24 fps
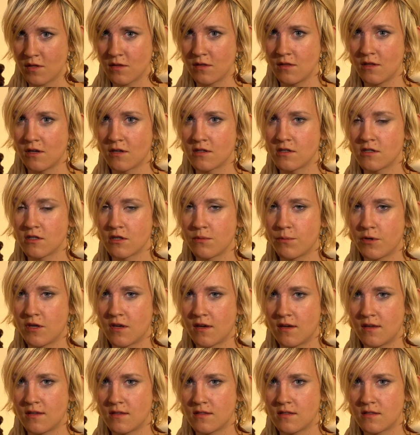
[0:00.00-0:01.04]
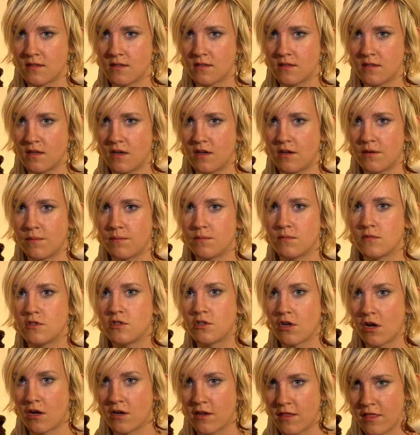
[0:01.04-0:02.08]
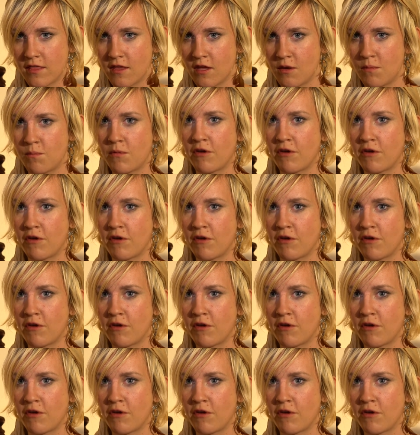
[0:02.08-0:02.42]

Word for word: largely because um, Jonathan,